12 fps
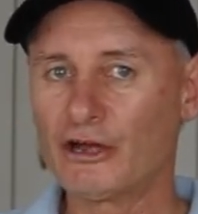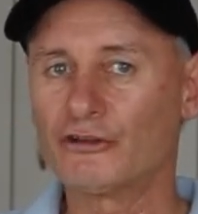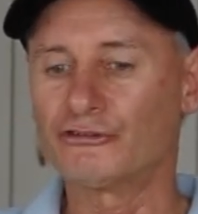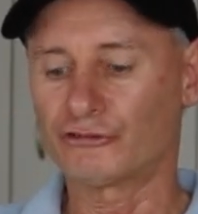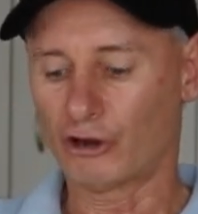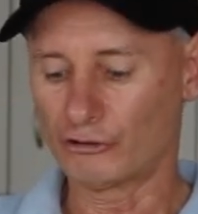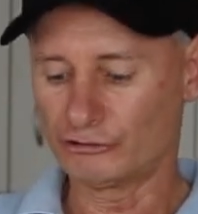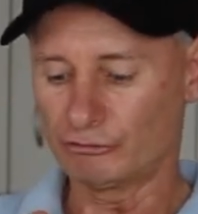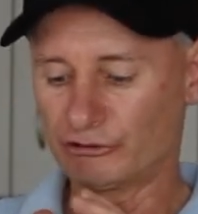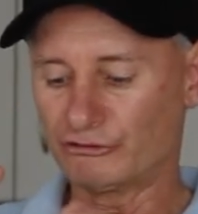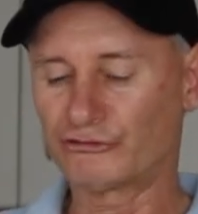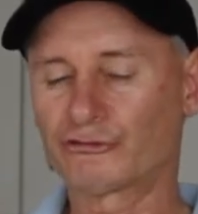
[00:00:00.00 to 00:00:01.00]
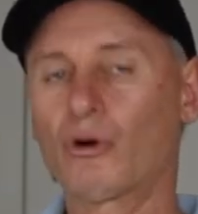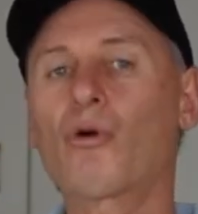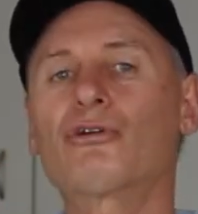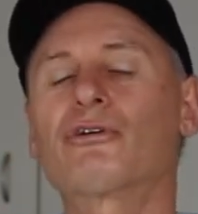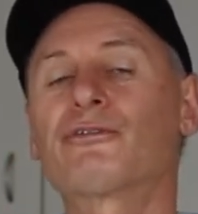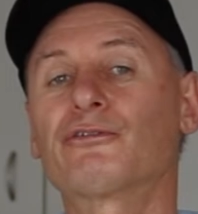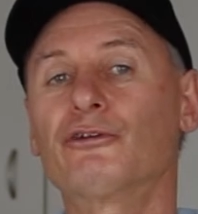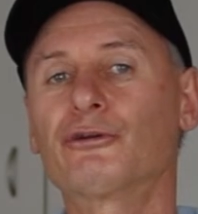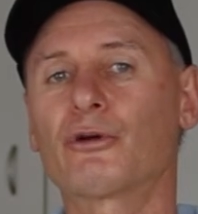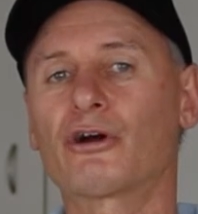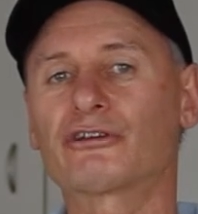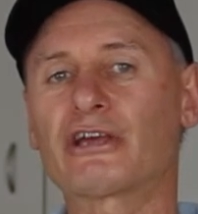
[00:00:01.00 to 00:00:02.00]
So you install your
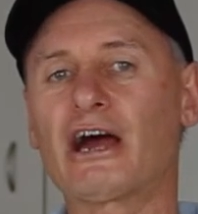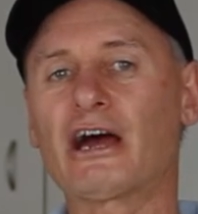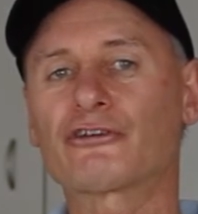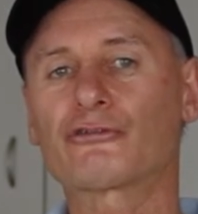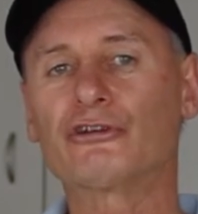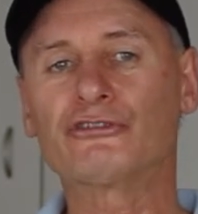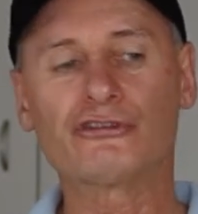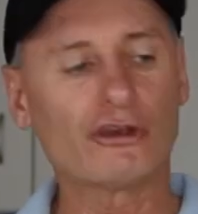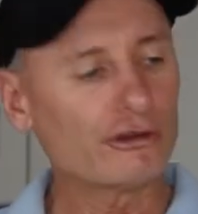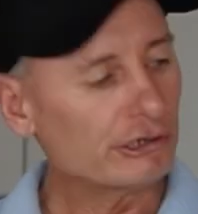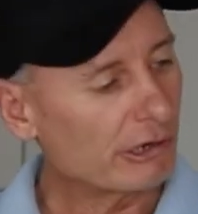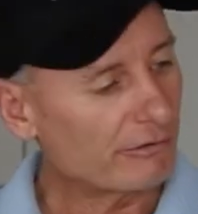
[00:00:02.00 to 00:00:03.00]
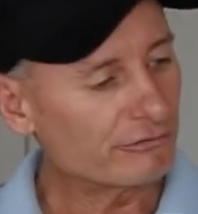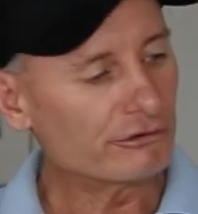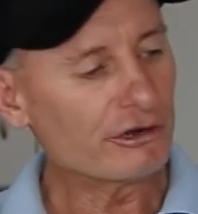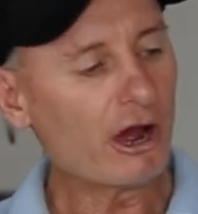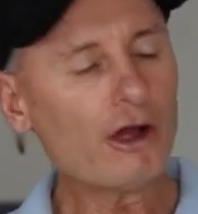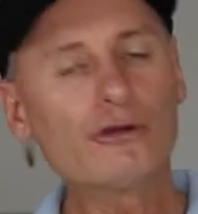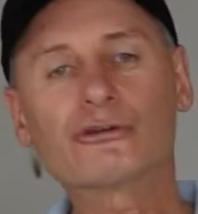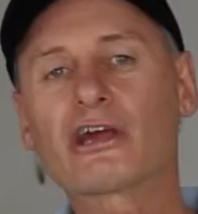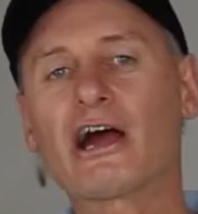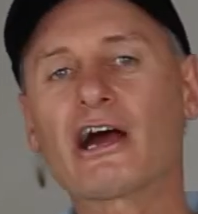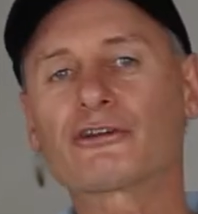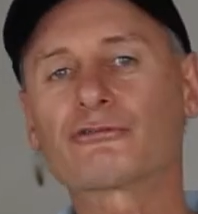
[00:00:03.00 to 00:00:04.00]
fluoride cartridge, you have no
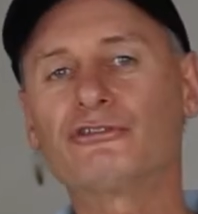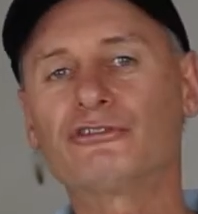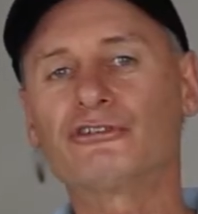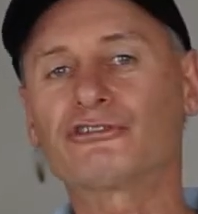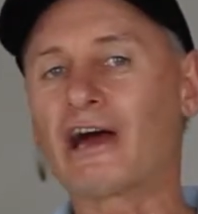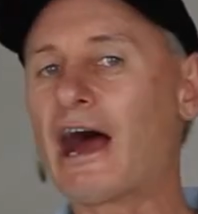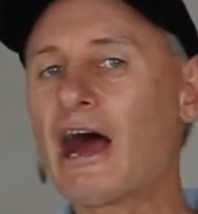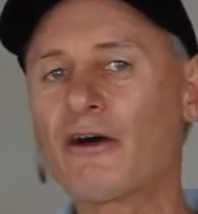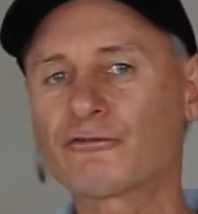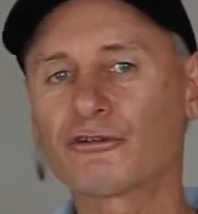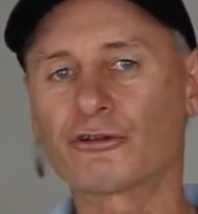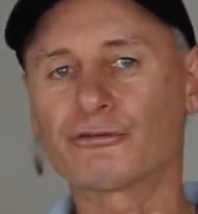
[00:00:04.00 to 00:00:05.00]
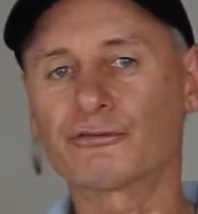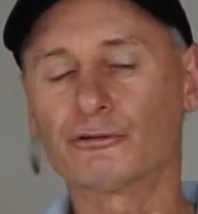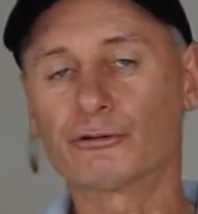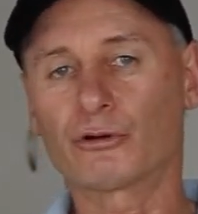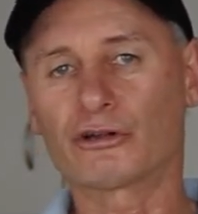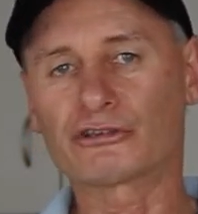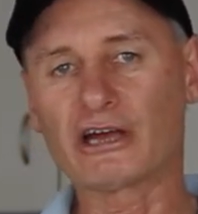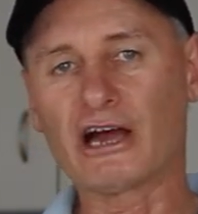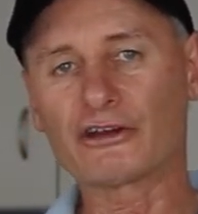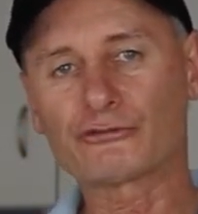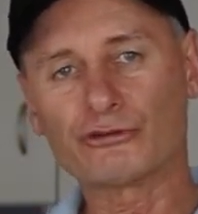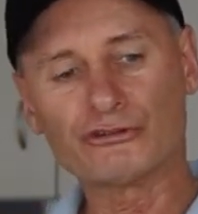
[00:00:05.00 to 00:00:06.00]
cartridges after the fluoride
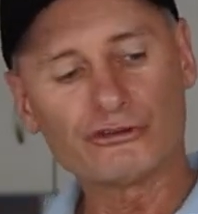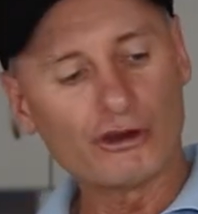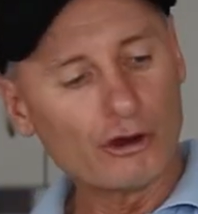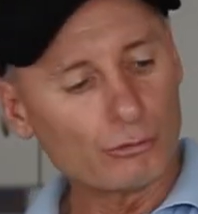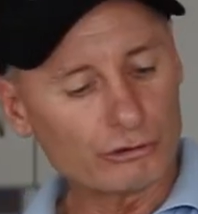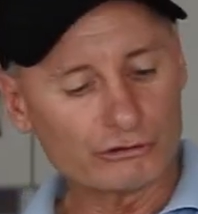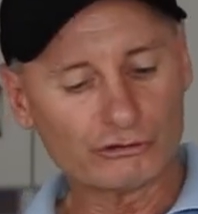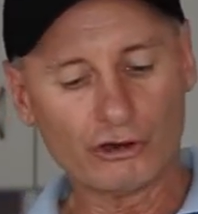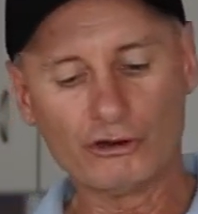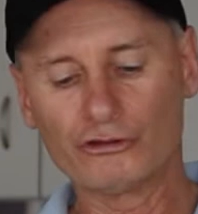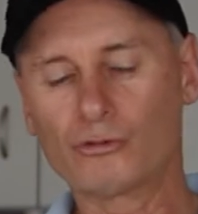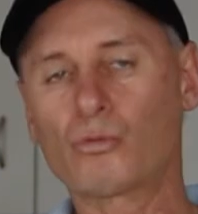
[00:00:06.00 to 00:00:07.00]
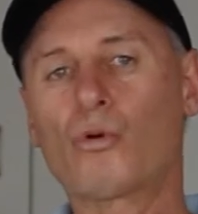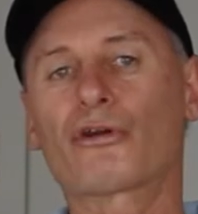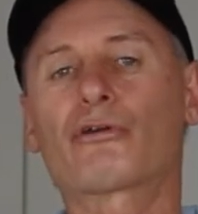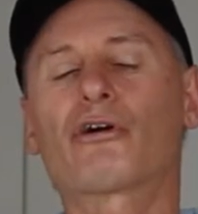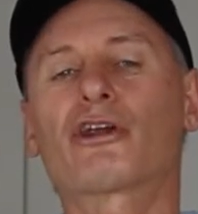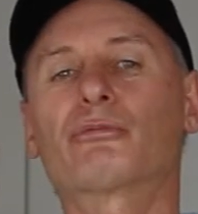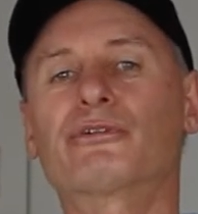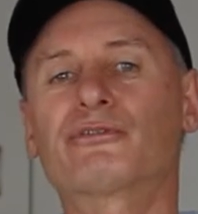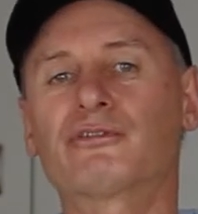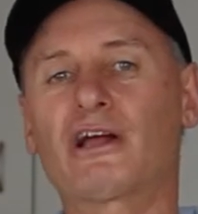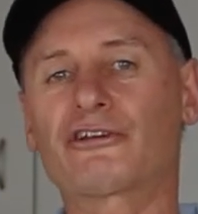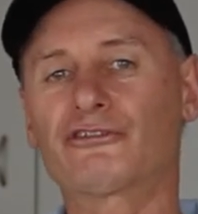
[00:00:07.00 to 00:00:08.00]
cartridge, we turn the water on and we
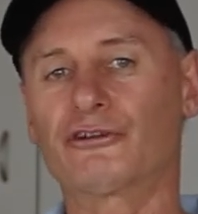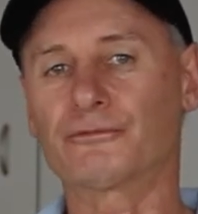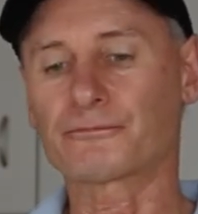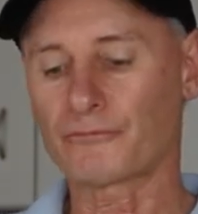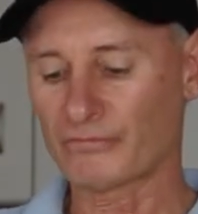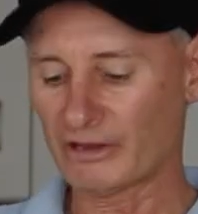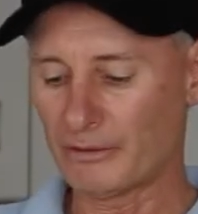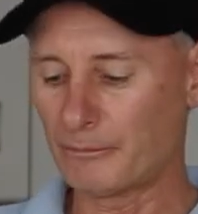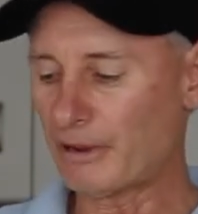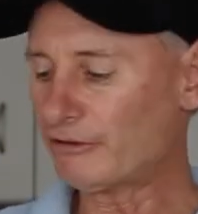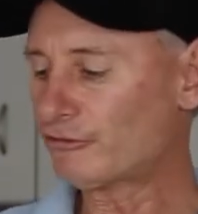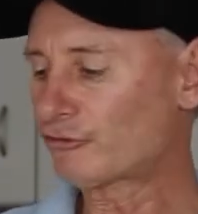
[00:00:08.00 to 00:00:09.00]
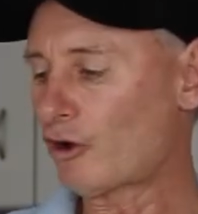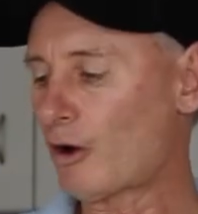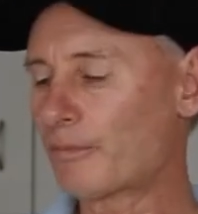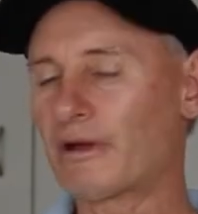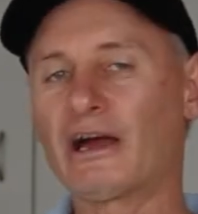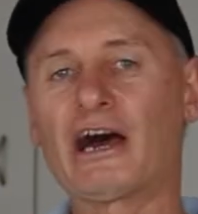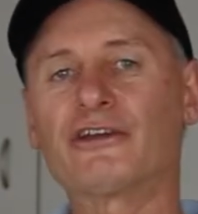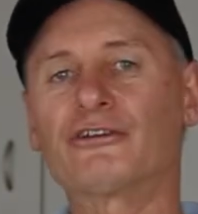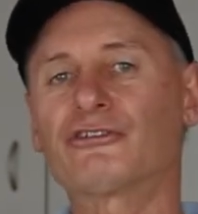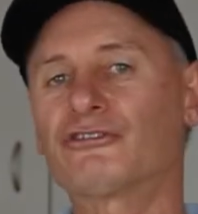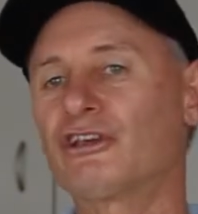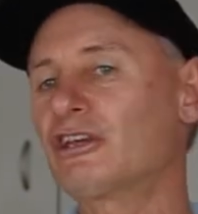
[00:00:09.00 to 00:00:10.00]
flush it. Benchtop,
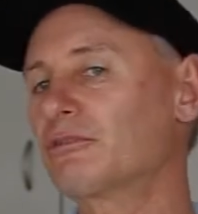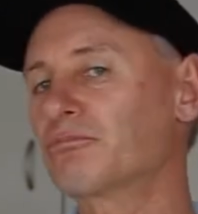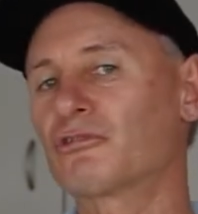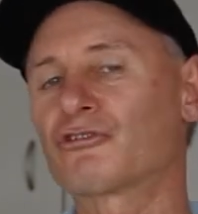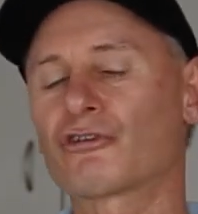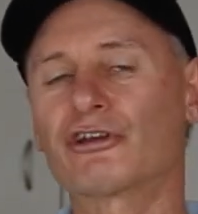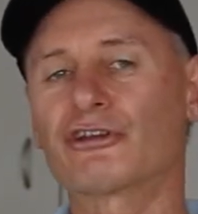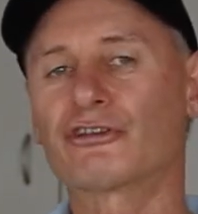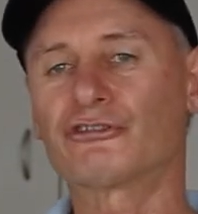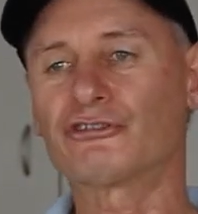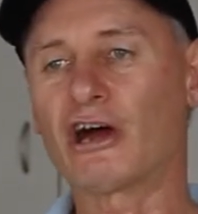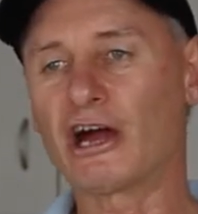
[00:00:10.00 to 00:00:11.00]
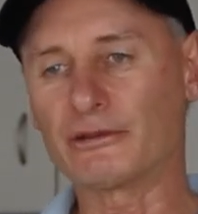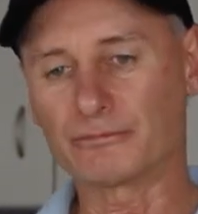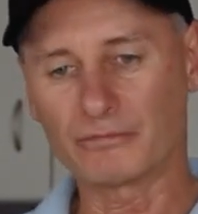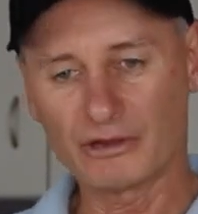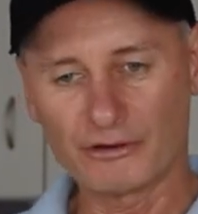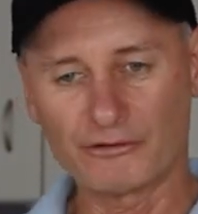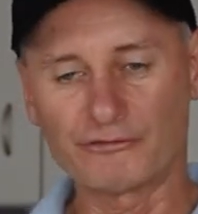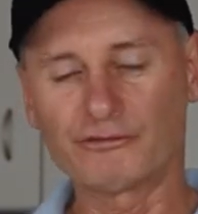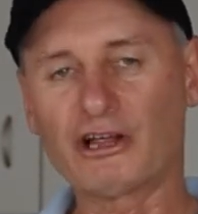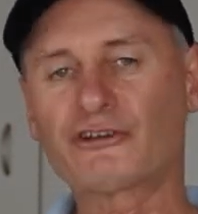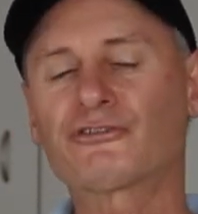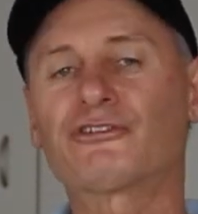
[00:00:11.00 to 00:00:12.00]
under sink, treated the same.
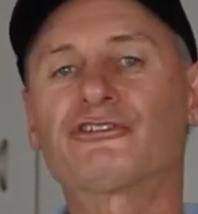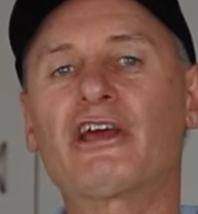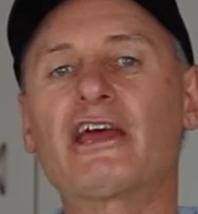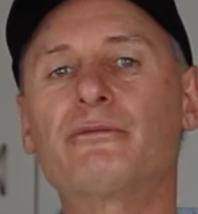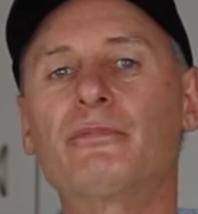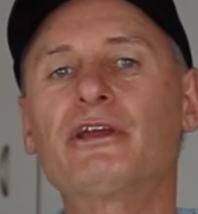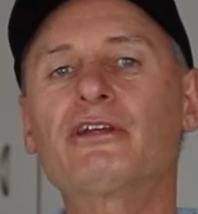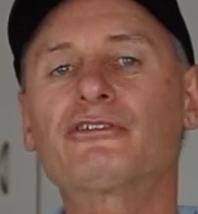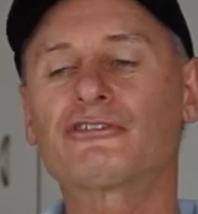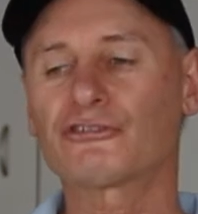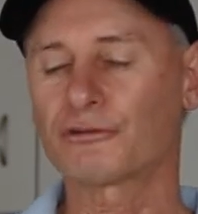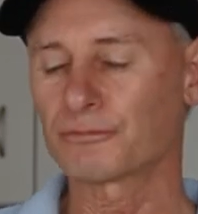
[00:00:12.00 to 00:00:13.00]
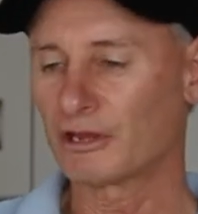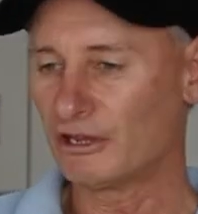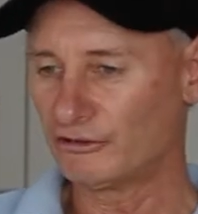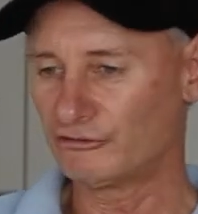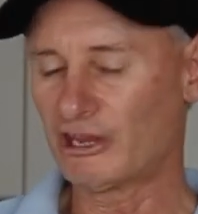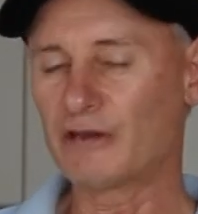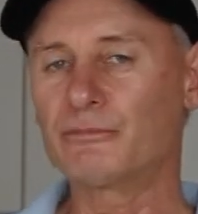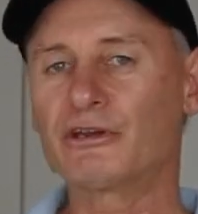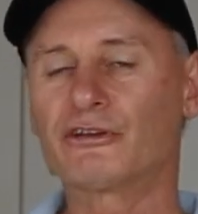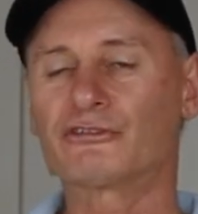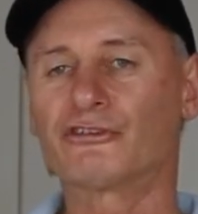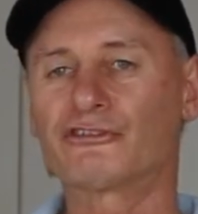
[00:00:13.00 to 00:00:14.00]
Flush for 10 minutes, 10
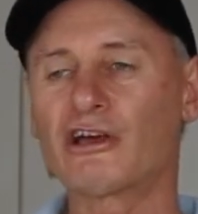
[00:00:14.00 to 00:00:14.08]
minutes is